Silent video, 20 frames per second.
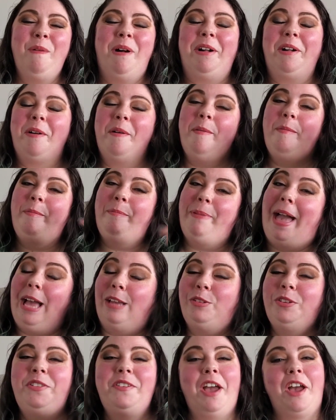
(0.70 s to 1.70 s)
Welcome
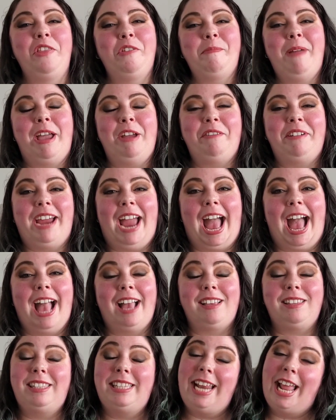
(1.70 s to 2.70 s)
back to the Heather Mac
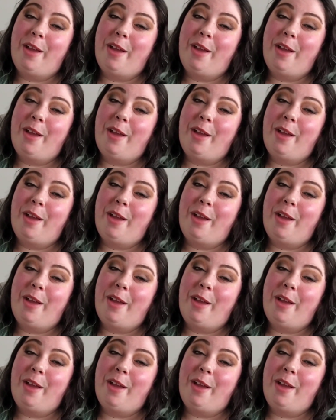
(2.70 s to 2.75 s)
React.